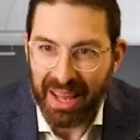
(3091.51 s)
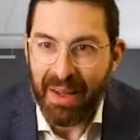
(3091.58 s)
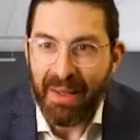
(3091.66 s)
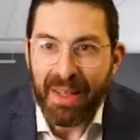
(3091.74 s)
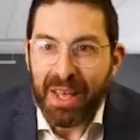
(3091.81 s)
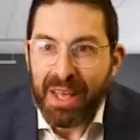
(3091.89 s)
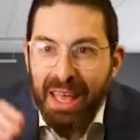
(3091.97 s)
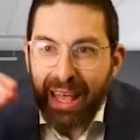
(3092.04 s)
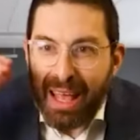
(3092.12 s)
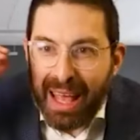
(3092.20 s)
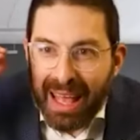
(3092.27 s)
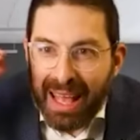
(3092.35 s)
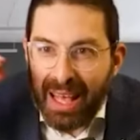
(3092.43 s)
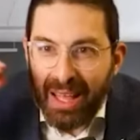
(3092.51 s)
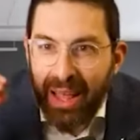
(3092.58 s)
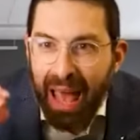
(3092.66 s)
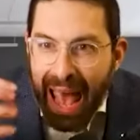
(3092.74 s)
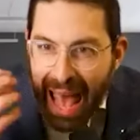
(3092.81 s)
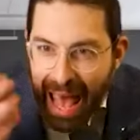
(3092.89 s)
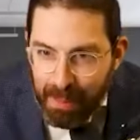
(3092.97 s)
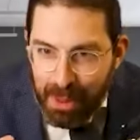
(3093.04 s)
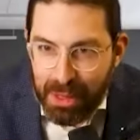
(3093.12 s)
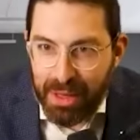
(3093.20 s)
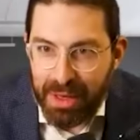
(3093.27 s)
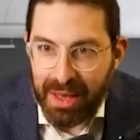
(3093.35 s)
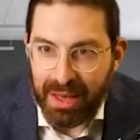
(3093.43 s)
Like, hmm.
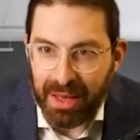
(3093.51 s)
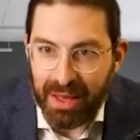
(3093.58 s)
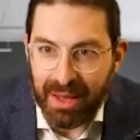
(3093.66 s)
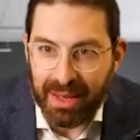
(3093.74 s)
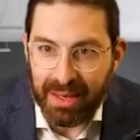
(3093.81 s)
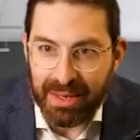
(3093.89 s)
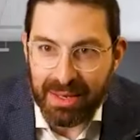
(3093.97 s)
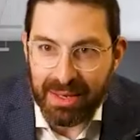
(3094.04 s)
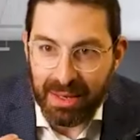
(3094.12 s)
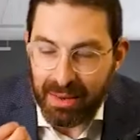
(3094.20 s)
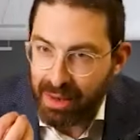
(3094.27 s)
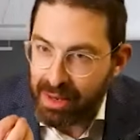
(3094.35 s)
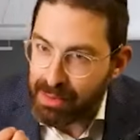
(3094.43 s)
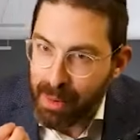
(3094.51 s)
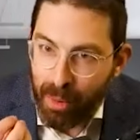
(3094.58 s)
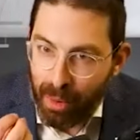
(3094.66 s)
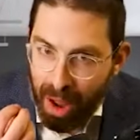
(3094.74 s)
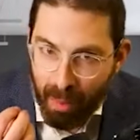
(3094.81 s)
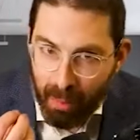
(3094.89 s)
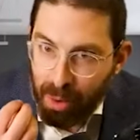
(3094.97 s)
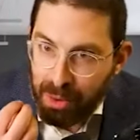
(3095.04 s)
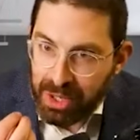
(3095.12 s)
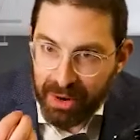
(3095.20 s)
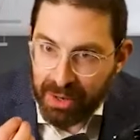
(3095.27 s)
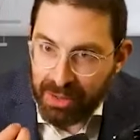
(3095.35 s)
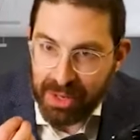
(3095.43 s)
apathy is because remember,
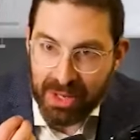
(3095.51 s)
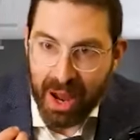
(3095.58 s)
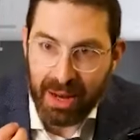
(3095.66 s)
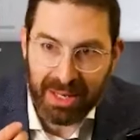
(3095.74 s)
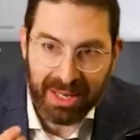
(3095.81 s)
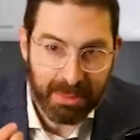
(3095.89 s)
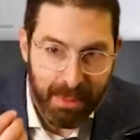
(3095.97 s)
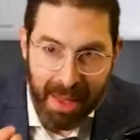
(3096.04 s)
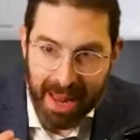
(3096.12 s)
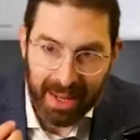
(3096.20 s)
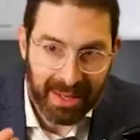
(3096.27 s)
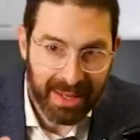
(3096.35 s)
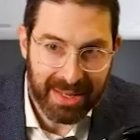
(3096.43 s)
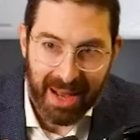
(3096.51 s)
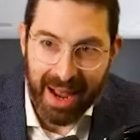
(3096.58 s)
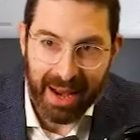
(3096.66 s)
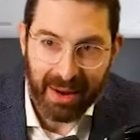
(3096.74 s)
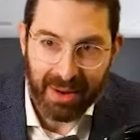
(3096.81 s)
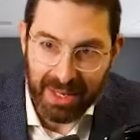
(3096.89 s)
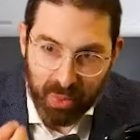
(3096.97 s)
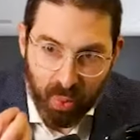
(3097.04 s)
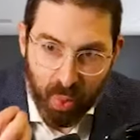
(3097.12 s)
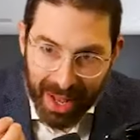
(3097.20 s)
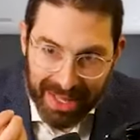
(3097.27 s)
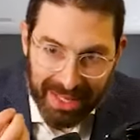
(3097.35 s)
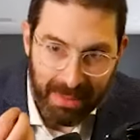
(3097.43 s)
most of our desires is mimetic desires. It's
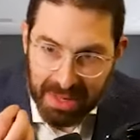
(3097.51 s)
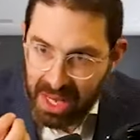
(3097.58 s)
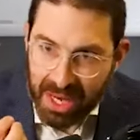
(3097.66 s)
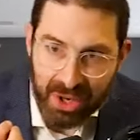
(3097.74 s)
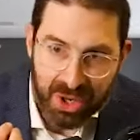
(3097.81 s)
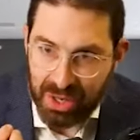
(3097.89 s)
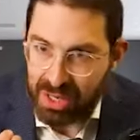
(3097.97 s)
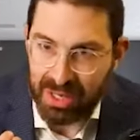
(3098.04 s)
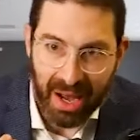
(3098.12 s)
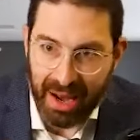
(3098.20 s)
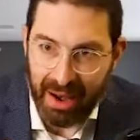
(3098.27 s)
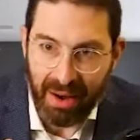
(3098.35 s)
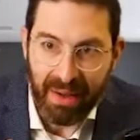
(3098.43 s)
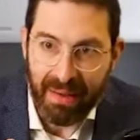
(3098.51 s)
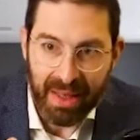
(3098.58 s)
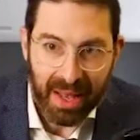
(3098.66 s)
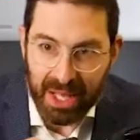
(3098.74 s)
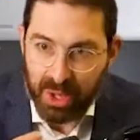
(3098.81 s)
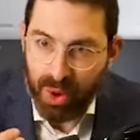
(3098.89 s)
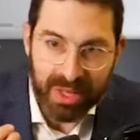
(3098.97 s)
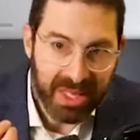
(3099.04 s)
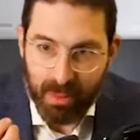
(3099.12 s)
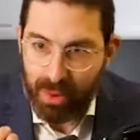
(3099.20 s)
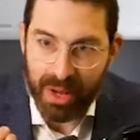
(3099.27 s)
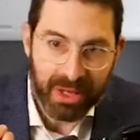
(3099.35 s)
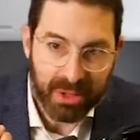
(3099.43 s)
what it's imitation desire. It's what
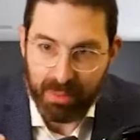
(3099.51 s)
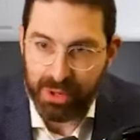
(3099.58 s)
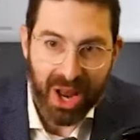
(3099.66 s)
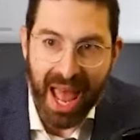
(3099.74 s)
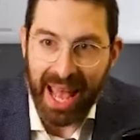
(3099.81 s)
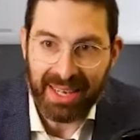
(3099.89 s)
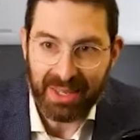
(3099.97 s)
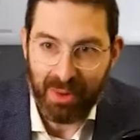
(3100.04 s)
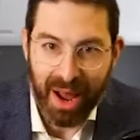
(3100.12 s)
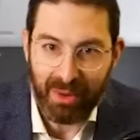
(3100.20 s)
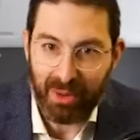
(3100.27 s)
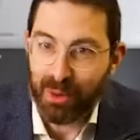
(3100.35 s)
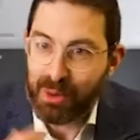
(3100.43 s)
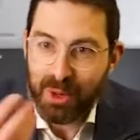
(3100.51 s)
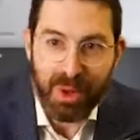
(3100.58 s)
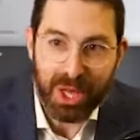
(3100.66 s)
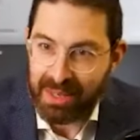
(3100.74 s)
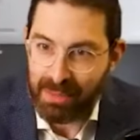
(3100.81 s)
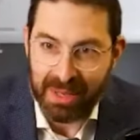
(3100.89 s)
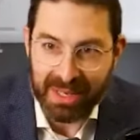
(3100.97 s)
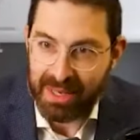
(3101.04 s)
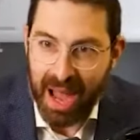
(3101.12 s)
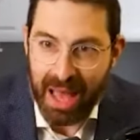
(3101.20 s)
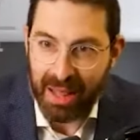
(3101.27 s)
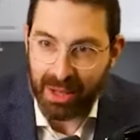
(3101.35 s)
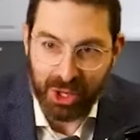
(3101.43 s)
someone else projects, right? The reason we think something's
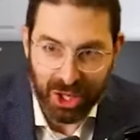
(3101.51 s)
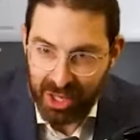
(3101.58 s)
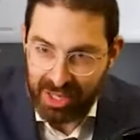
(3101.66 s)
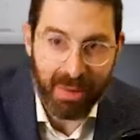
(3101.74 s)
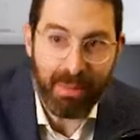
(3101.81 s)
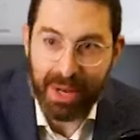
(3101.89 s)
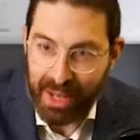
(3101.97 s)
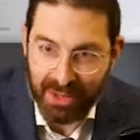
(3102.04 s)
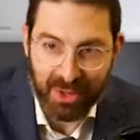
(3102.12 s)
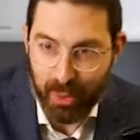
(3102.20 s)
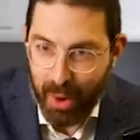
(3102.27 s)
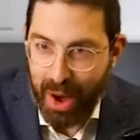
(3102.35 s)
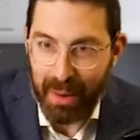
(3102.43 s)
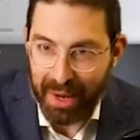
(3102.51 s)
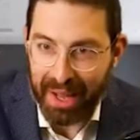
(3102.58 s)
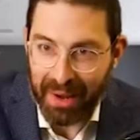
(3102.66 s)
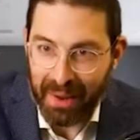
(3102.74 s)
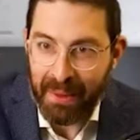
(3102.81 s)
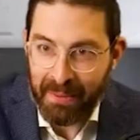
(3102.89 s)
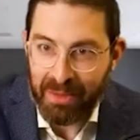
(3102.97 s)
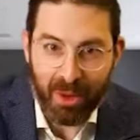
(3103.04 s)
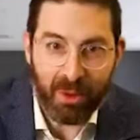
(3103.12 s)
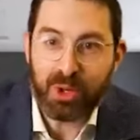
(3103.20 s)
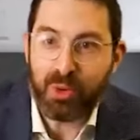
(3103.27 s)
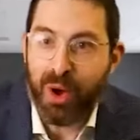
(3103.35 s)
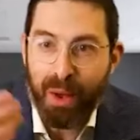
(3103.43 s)
stylish is because somebody else is wearing it.
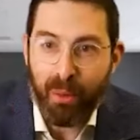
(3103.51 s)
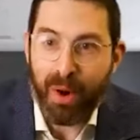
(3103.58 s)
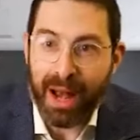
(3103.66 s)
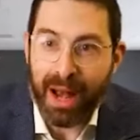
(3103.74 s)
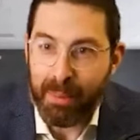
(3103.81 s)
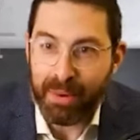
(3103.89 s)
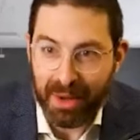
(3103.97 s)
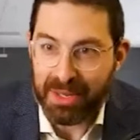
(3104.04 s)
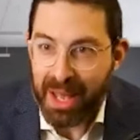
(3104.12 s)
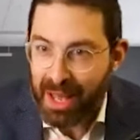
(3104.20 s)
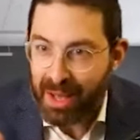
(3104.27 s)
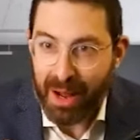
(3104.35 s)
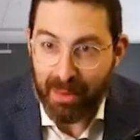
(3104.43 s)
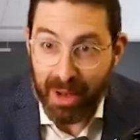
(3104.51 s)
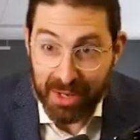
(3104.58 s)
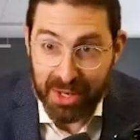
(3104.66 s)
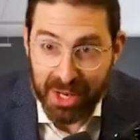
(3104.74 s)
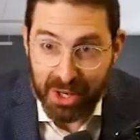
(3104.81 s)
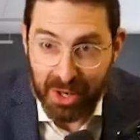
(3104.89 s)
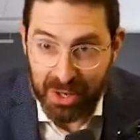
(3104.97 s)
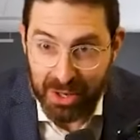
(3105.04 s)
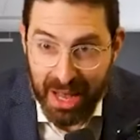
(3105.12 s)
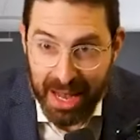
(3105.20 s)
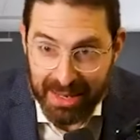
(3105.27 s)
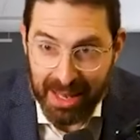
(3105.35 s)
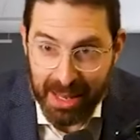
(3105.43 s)
The reason why I want it now because you know I used to teach in
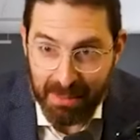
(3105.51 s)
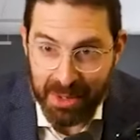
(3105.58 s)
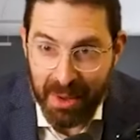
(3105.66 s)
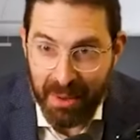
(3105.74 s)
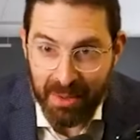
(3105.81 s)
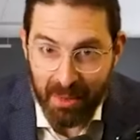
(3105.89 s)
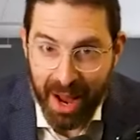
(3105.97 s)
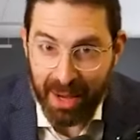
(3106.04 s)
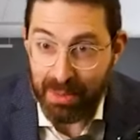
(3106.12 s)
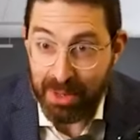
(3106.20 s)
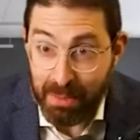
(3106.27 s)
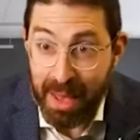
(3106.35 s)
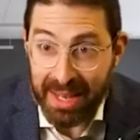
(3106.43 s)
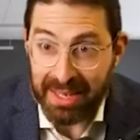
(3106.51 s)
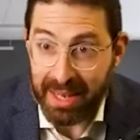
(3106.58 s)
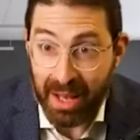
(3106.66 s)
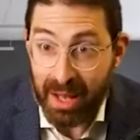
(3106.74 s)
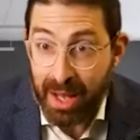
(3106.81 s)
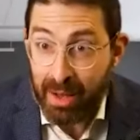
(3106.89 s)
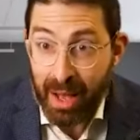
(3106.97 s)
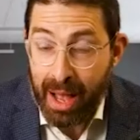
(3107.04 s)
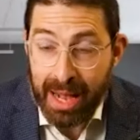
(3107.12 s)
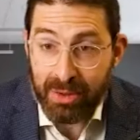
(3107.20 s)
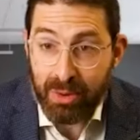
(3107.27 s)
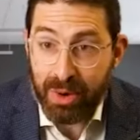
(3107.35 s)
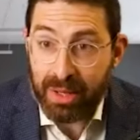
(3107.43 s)
Sy Syms, right? right? It was amazing.
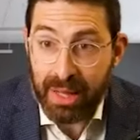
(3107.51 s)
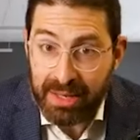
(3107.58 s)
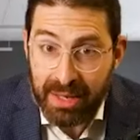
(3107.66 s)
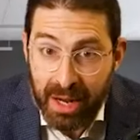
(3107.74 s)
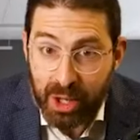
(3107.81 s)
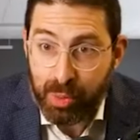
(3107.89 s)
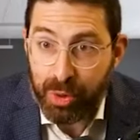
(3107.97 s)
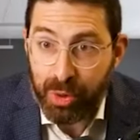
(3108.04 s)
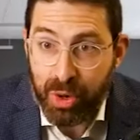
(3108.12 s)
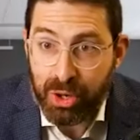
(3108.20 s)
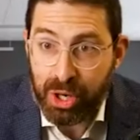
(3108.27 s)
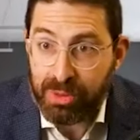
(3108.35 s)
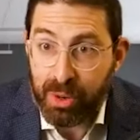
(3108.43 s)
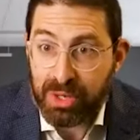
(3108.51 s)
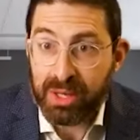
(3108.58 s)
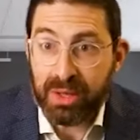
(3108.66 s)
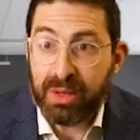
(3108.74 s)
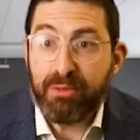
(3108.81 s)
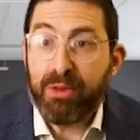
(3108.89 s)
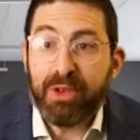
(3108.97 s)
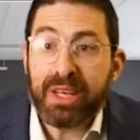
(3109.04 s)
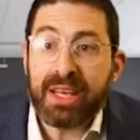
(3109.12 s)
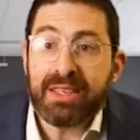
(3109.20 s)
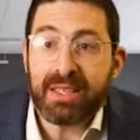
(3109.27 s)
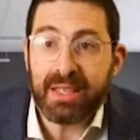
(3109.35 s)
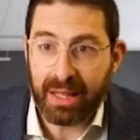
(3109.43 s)
I, I, taught a class on entrepreneurship. There was a, the 50
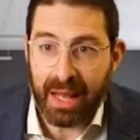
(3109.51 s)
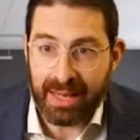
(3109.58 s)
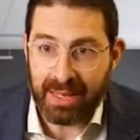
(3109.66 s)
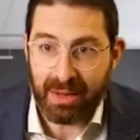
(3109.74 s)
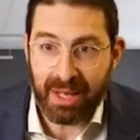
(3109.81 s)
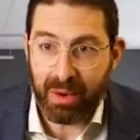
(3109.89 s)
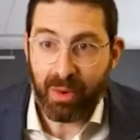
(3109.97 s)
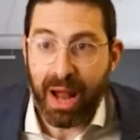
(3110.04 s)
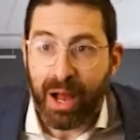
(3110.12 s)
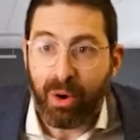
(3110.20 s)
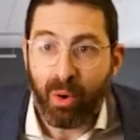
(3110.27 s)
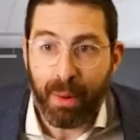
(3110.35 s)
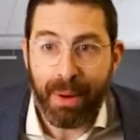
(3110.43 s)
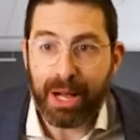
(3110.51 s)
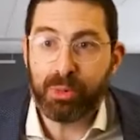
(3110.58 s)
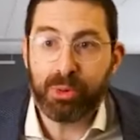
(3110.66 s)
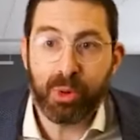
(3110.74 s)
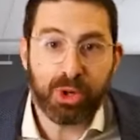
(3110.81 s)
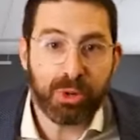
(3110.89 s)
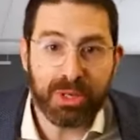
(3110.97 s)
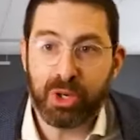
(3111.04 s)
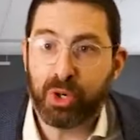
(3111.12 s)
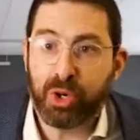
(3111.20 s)
kids in the class. I was like, when I grew up, entrepreneurship means